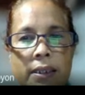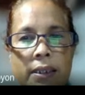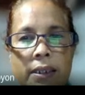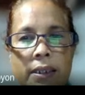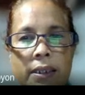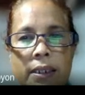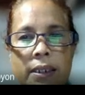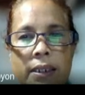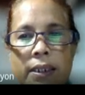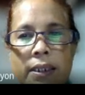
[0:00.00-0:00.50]

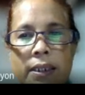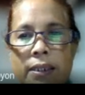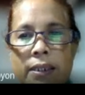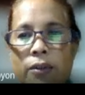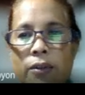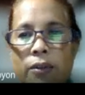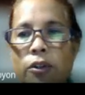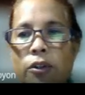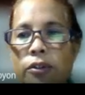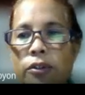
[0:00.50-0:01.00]
in
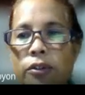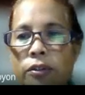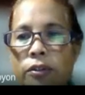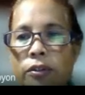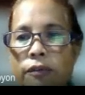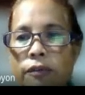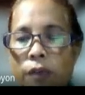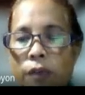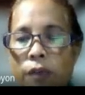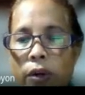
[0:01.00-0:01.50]
audio
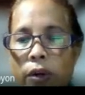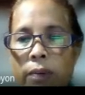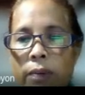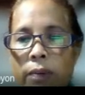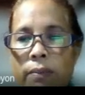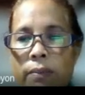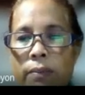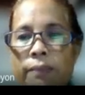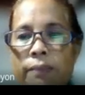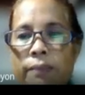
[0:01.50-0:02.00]

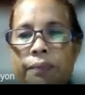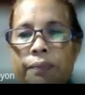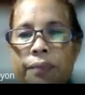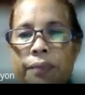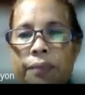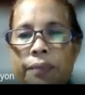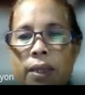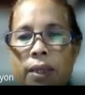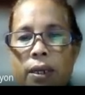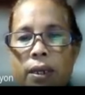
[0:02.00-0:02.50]
form
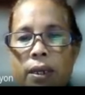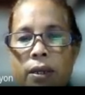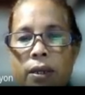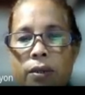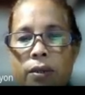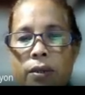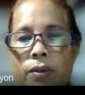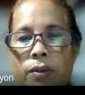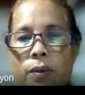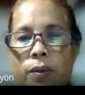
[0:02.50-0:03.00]

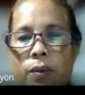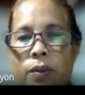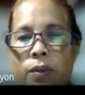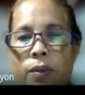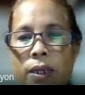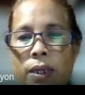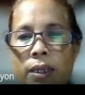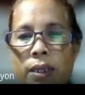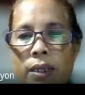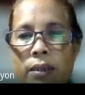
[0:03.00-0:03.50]
so
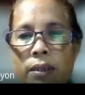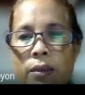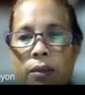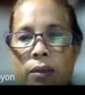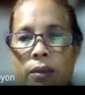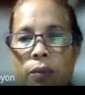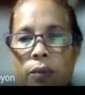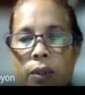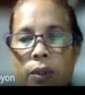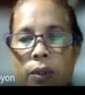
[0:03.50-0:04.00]
that
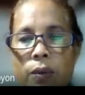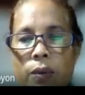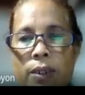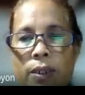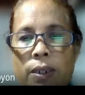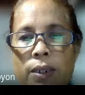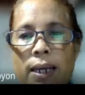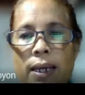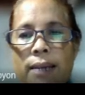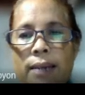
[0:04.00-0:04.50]
we could
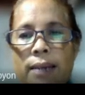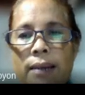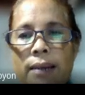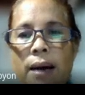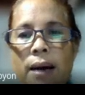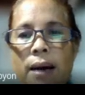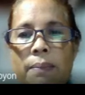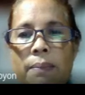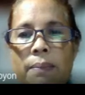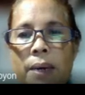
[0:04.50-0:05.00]
cut
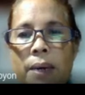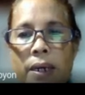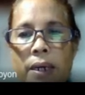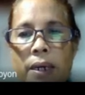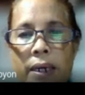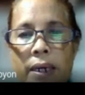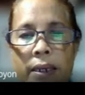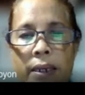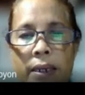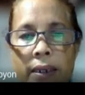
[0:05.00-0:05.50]
up
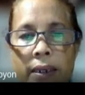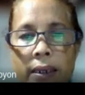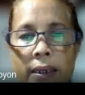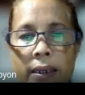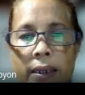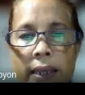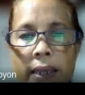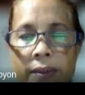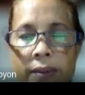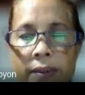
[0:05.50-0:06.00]
our
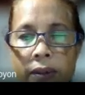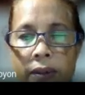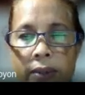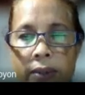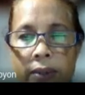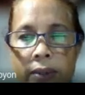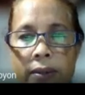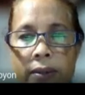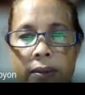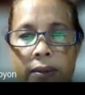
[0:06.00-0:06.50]

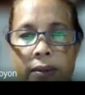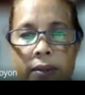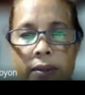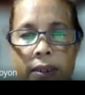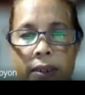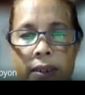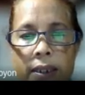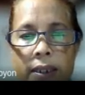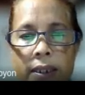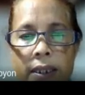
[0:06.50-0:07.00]
lessons
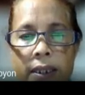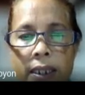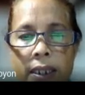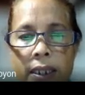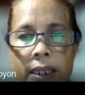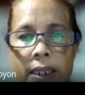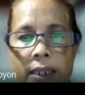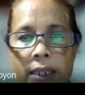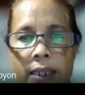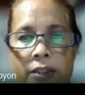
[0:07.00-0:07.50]

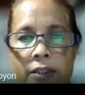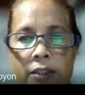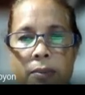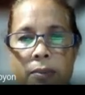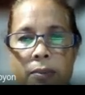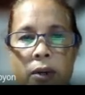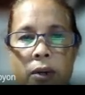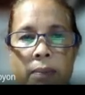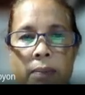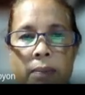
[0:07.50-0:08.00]
in
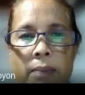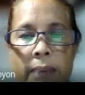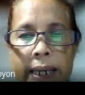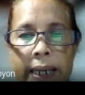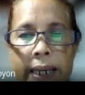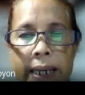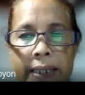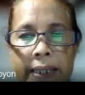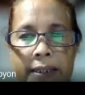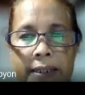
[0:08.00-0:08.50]
small
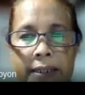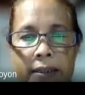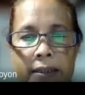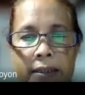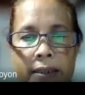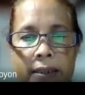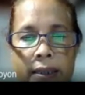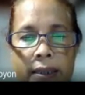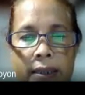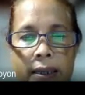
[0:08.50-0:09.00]

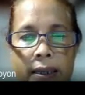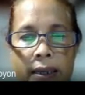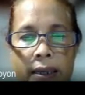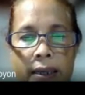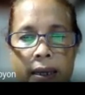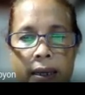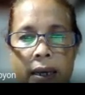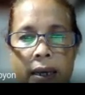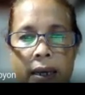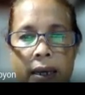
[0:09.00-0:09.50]
bites.
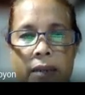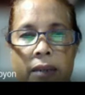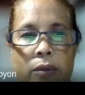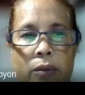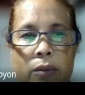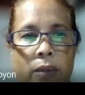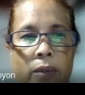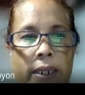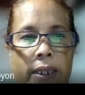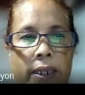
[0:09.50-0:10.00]

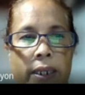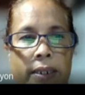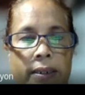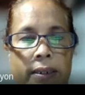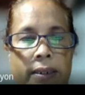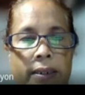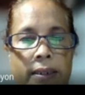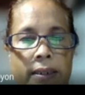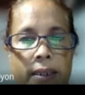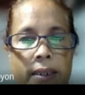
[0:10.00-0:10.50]

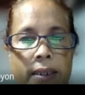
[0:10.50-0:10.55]
Otherwise,